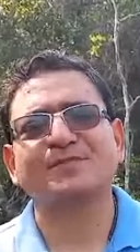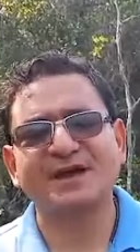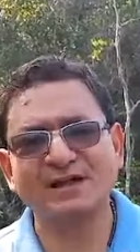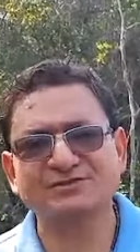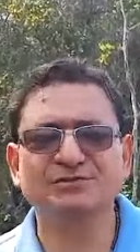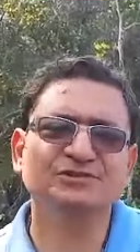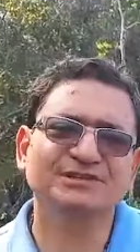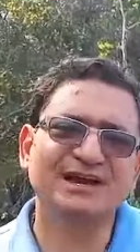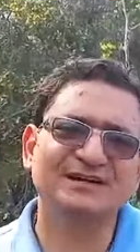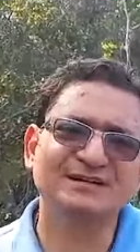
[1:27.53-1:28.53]
Also to
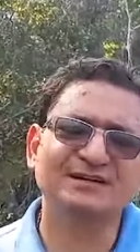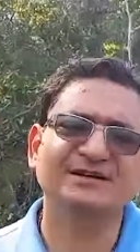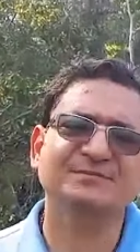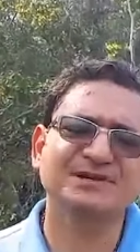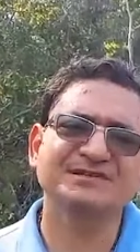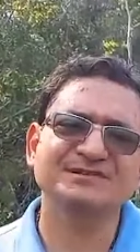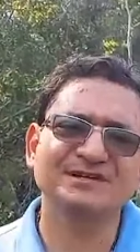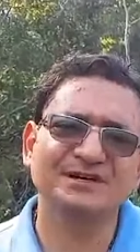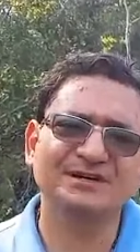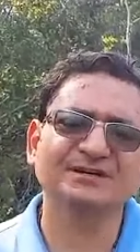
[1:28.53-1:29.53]
thank uh,
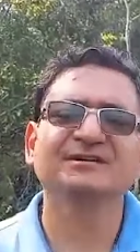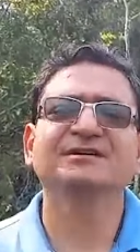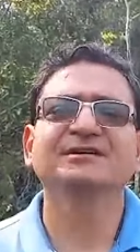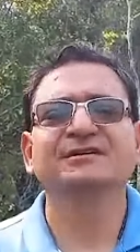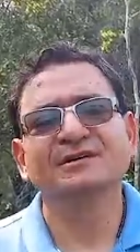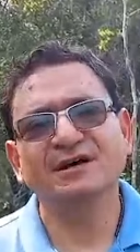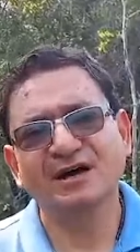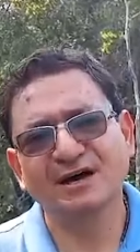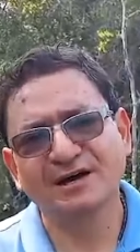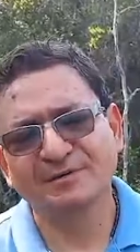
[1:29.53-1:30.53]
Minister
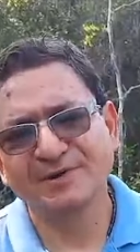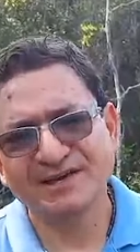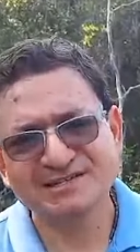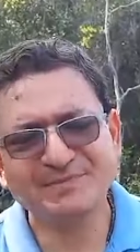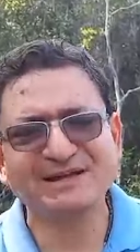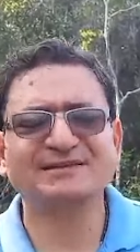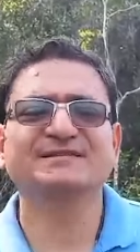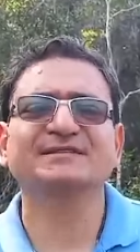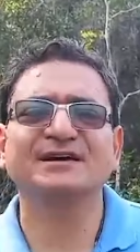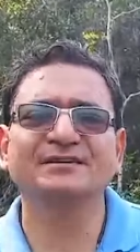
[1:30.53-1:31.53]
um, Espat
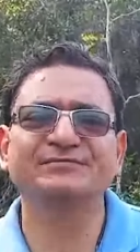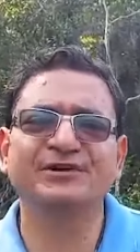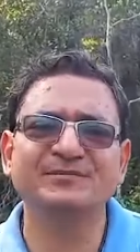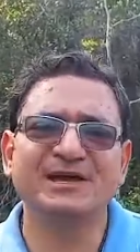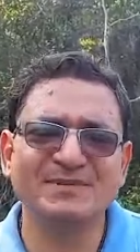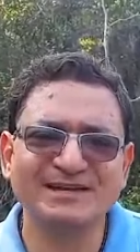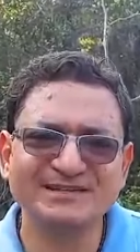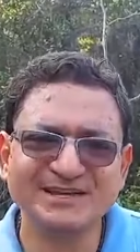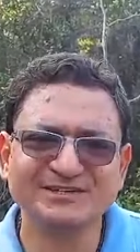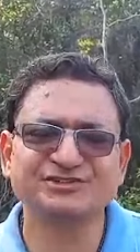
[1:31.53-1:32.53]
uh, from
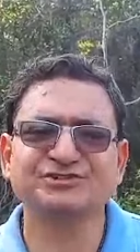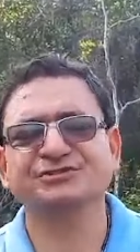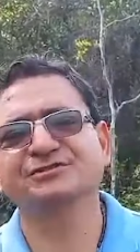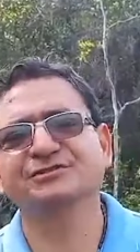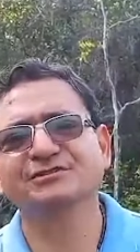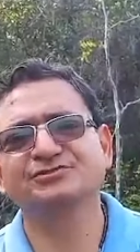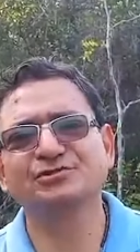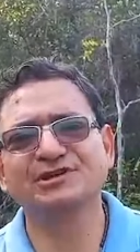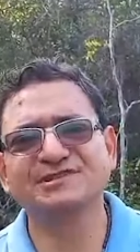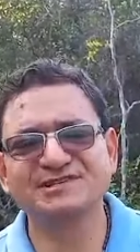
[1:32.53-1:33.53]
MIDH,
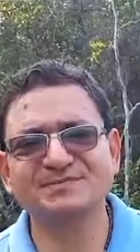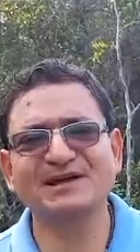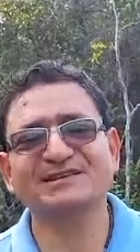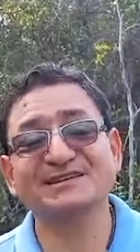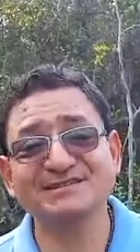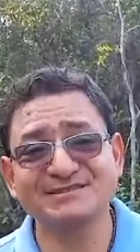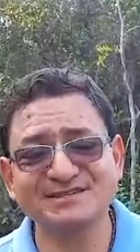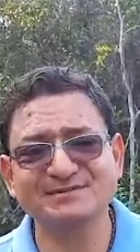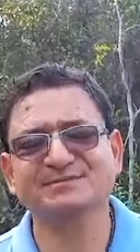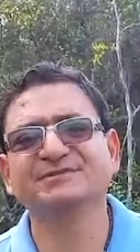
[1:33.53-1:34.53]
Julius Espat and his
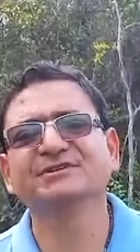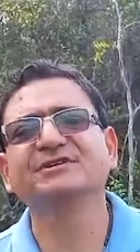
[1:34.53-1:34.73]
team,